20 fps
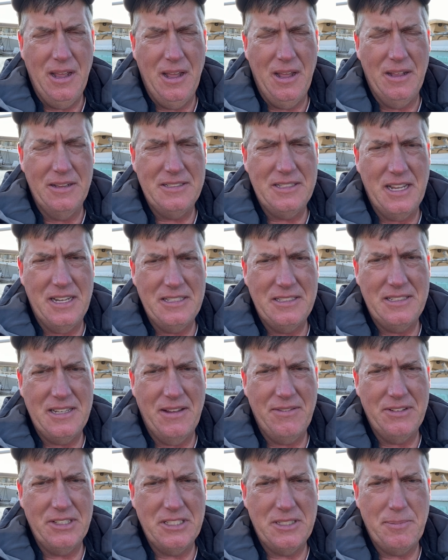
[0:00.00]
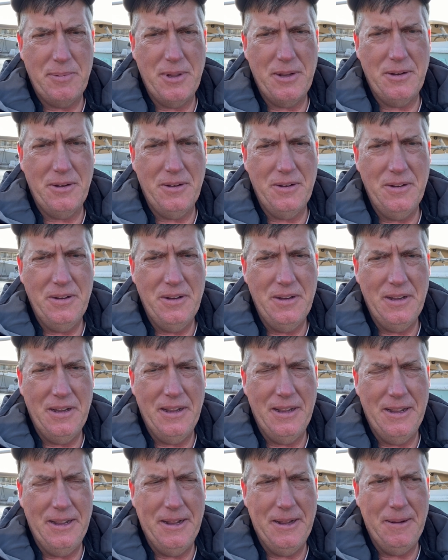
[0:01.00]
a size 7 spinner.
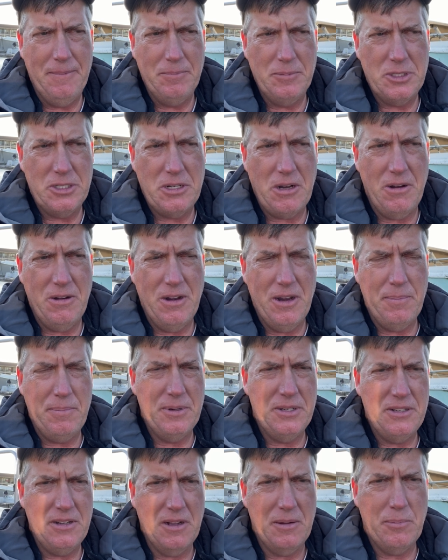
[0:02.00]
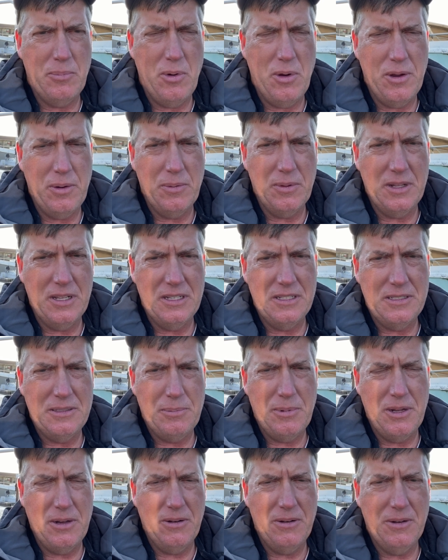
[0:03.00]
Started up at Tongue Point with a
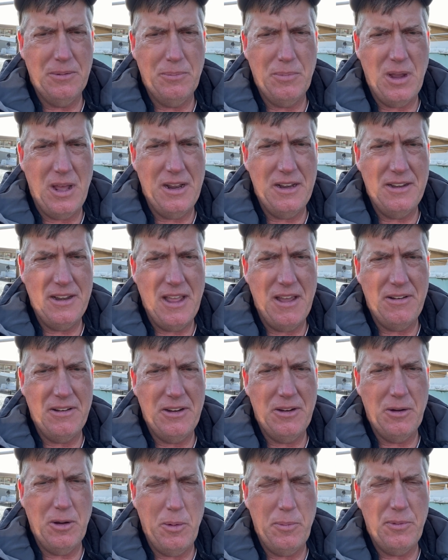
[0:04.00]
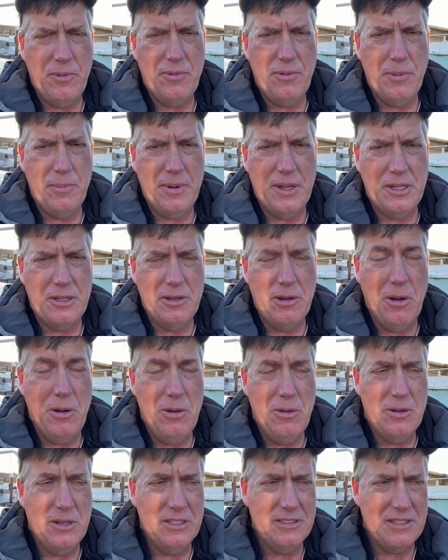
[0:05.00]
spinner and brought it down here hoping for big
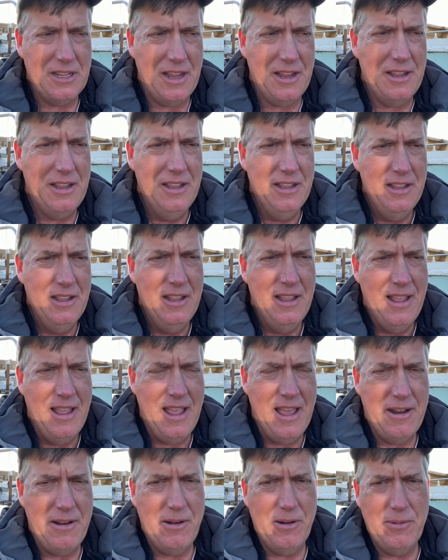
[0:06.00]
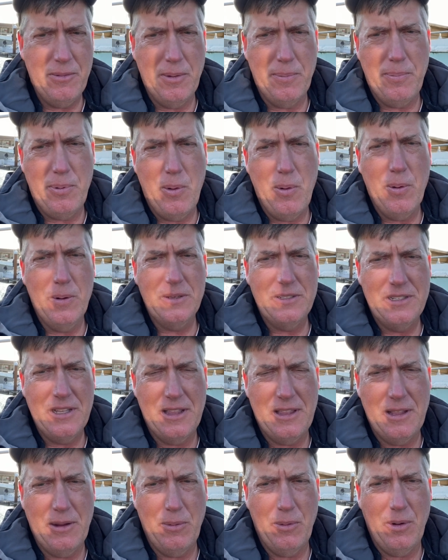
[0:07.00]
coho, because I had heard reports
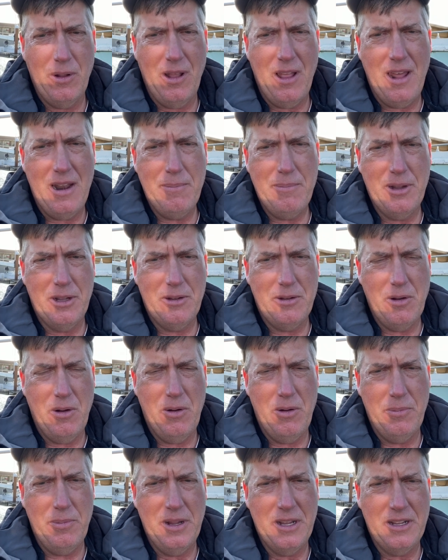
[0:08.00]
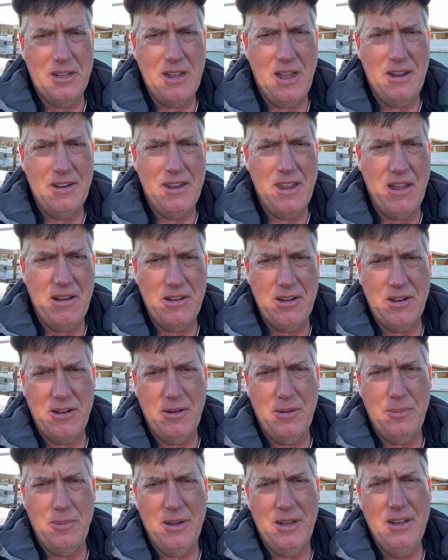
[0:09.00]
that there were a lot of big coho being caught down
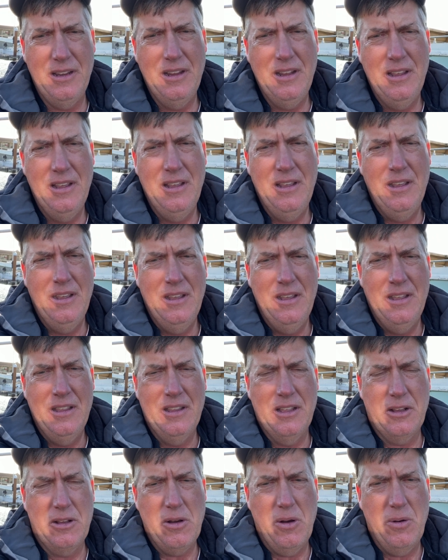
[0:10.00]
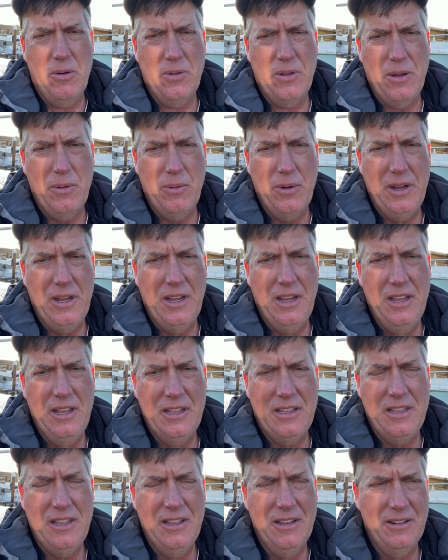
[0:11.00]
here. But the coho that we
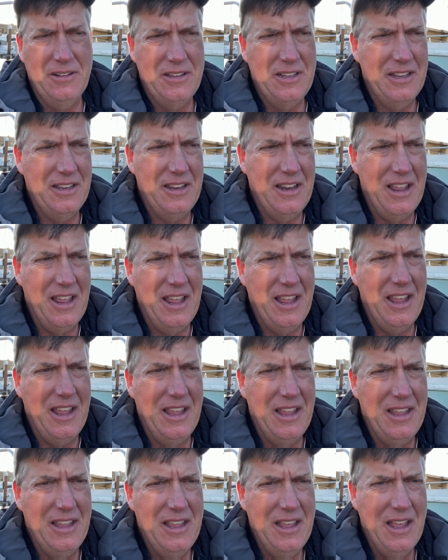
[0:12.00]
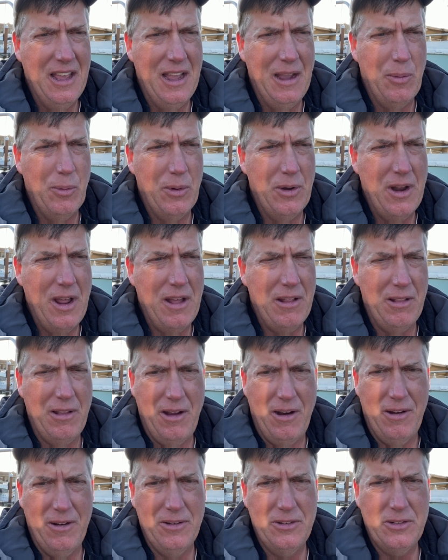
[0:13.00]
killed today were not
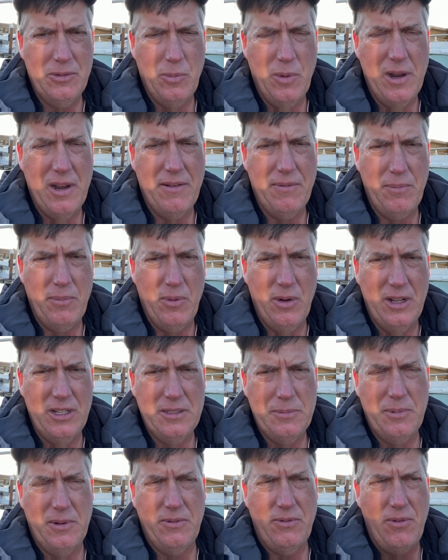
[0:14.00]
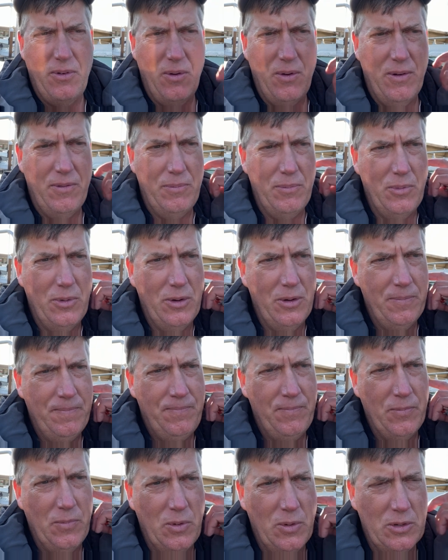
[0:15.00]
large. One of them was before
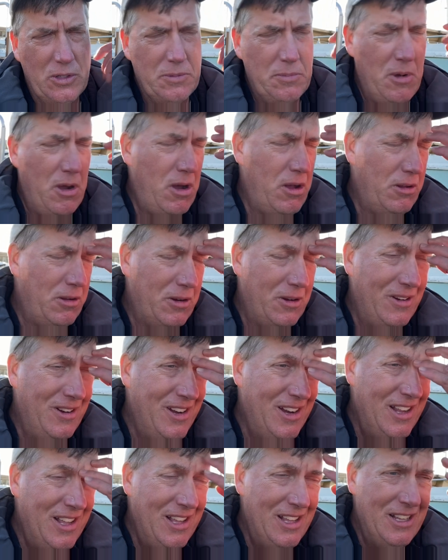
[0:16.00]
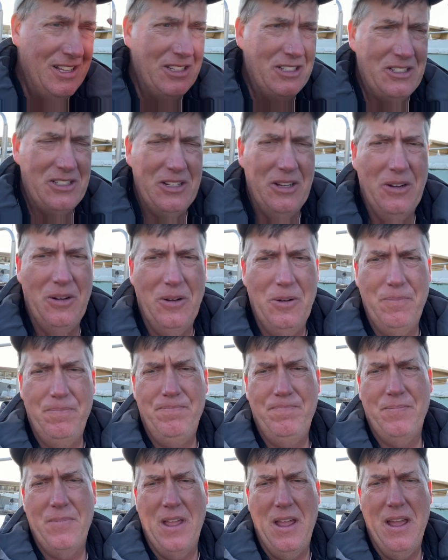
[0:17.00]
them were smaller. So,
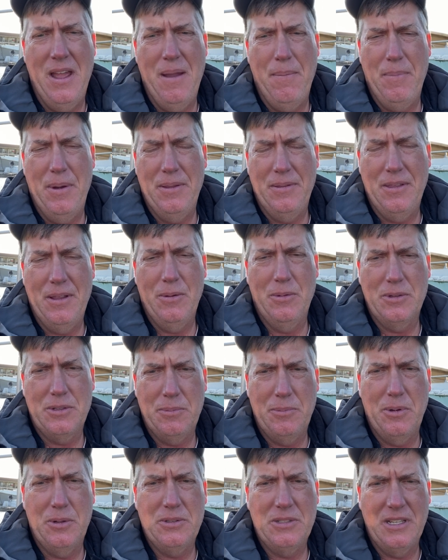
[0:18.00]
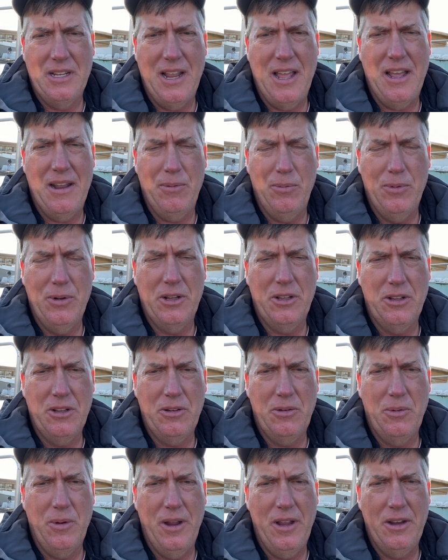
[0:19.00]
but there were some boats that had a really
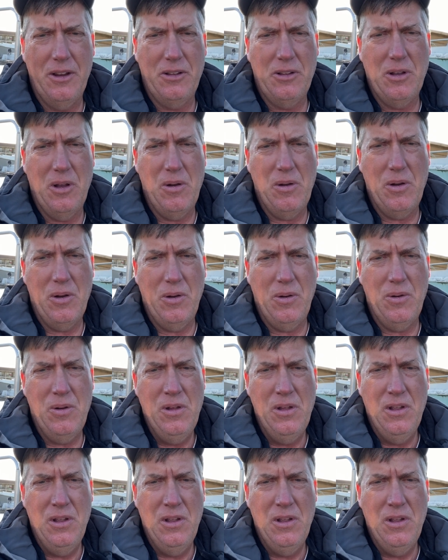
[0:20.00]
good grade of coho